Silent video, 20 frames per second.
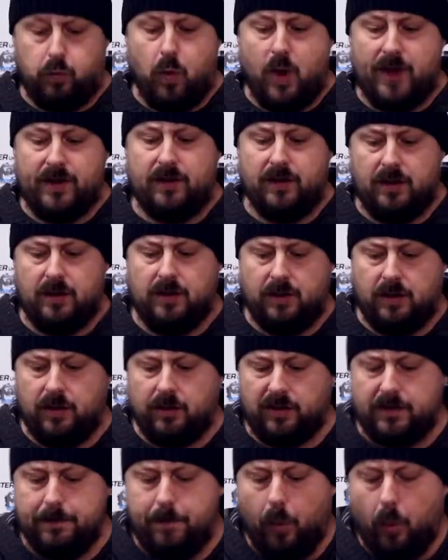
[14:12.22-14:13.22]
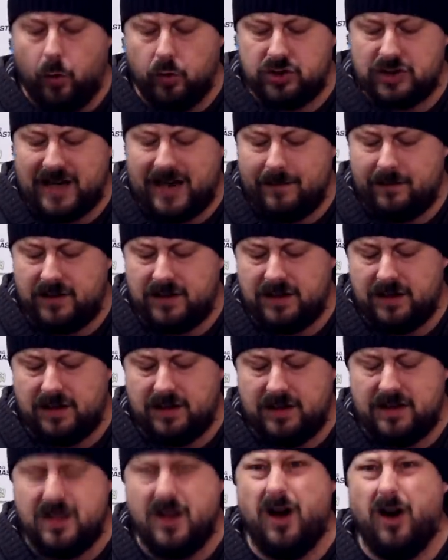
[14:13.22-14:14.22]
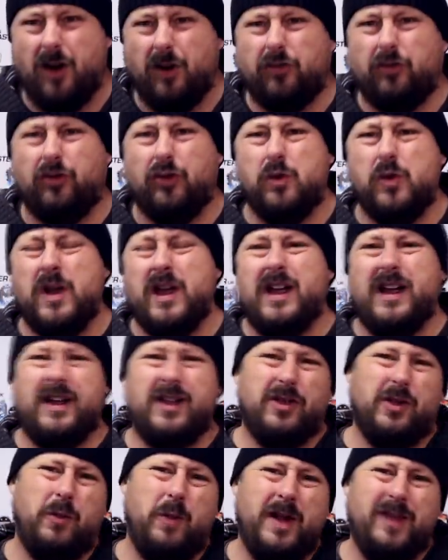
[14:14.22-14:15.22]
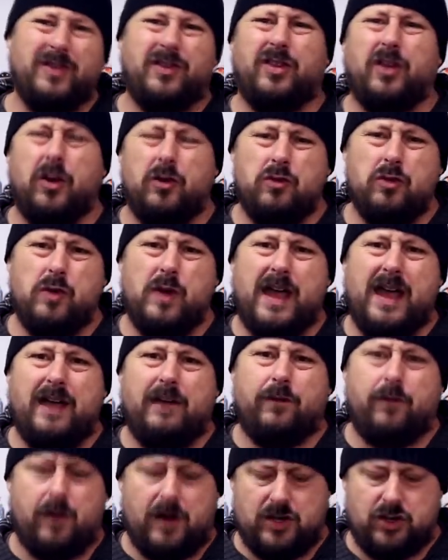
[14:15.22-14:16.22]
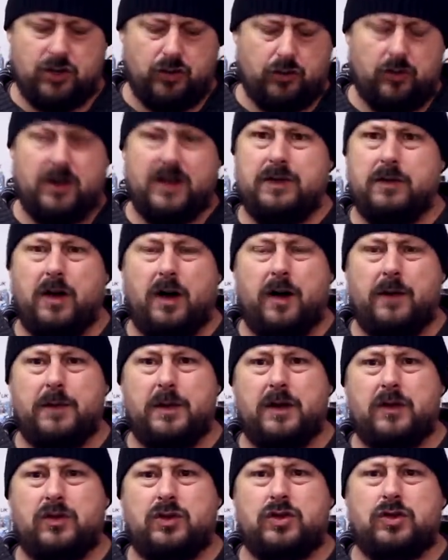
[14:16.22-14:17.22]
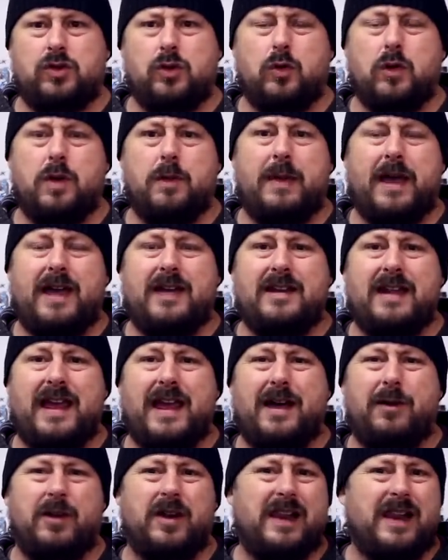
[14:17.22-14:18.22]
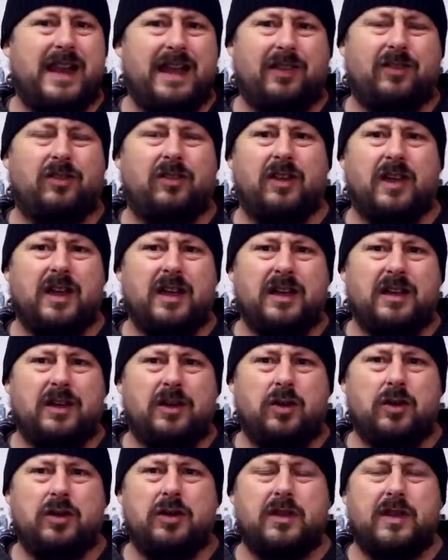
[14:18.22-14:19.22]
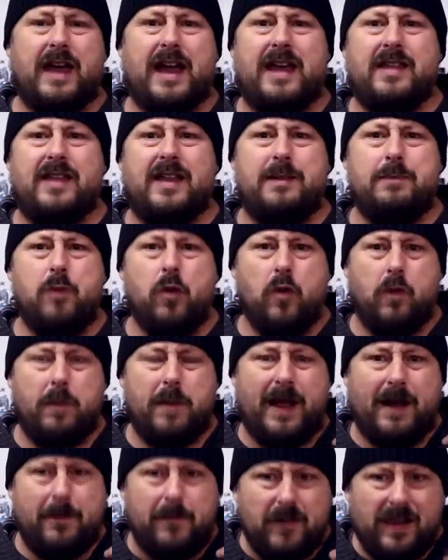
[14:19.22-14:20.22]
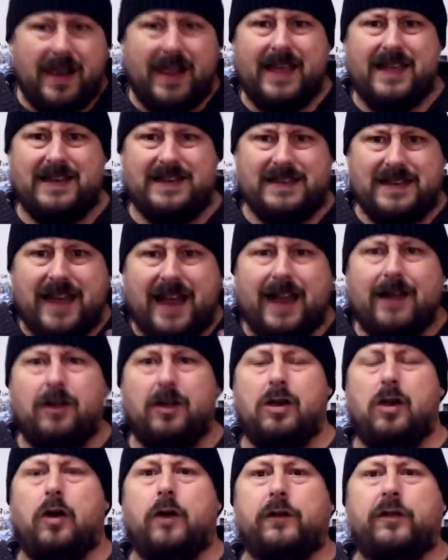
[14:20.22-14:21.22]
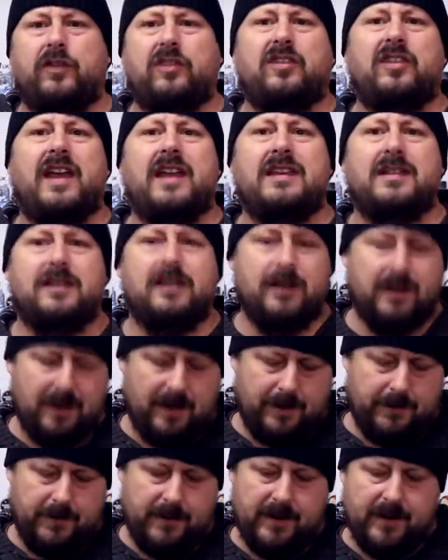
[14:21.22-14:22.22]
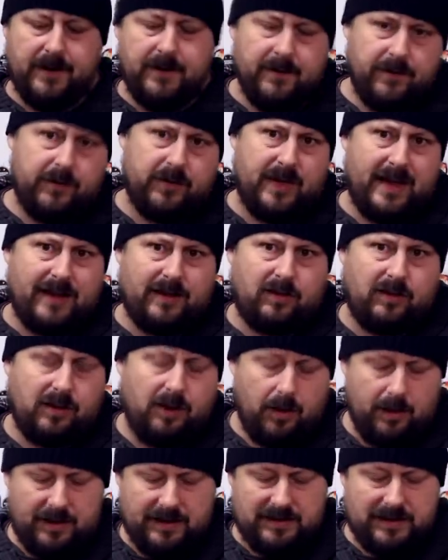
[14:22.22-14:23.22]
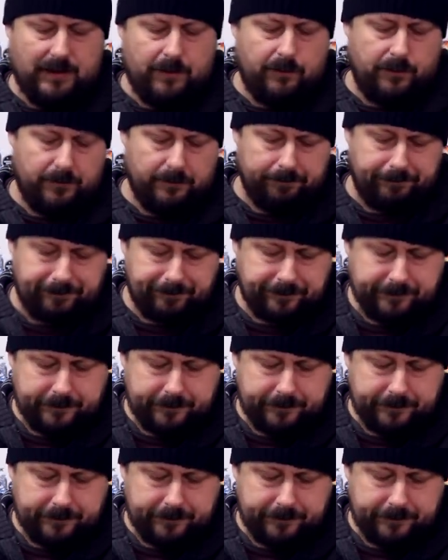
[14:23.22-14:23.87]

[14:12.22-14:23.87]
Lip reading: one that's important to have in the arsenal. The ones that are all air freshery that I'm going to talk about now are less good at that. And they're more about laying down a lot of scent, you know. So that's slightly different.